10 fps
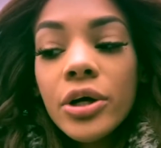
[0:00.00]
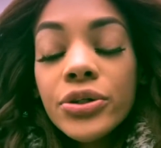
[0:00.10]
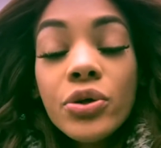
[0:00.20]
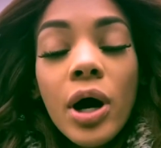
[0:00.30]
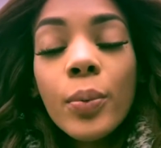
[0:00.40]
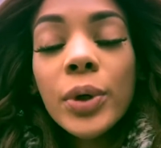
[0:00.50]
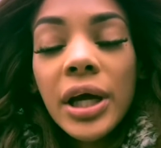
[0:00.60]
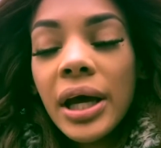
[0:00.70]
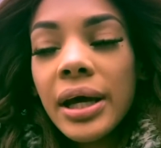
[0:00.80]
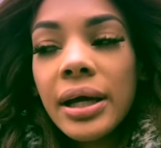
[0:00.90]
So I went
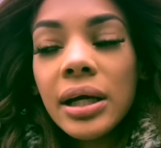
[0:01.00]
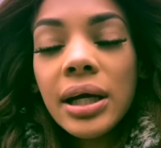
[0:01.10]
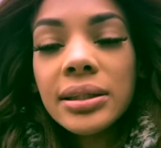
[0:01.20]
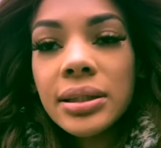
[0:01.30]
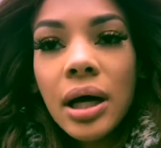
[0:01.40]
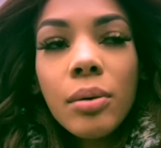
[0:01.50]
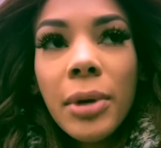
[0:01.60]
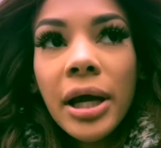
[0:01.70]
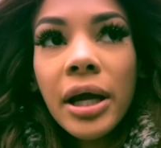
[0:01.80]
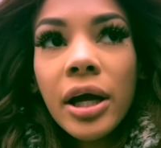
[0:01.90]
ahead and I styled
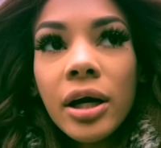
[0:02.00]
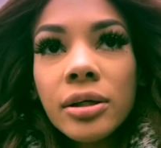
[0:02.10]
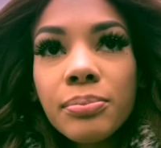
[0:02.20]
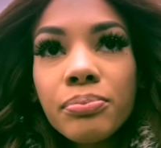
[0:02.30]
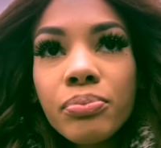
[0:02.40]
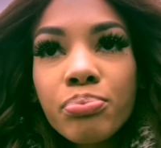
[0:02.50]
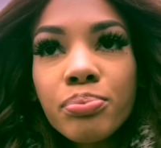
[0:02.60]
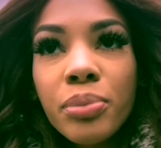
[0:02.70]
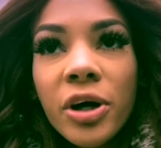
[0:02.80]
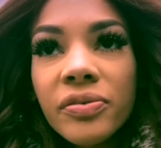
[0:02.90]
my hair
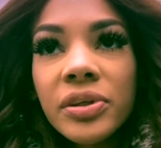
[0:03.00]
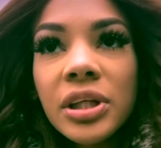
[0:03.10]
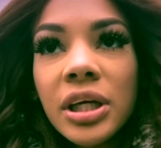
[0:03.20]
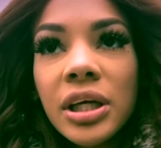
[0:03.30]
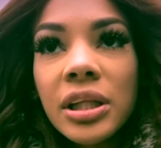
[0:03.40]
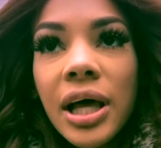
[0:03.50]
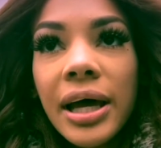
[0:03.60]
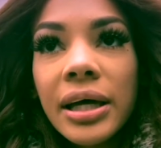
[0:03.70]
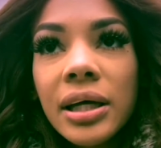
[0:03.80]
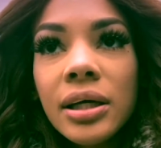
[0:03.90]
perfectly,
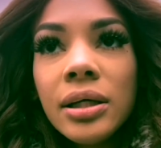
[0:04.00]
like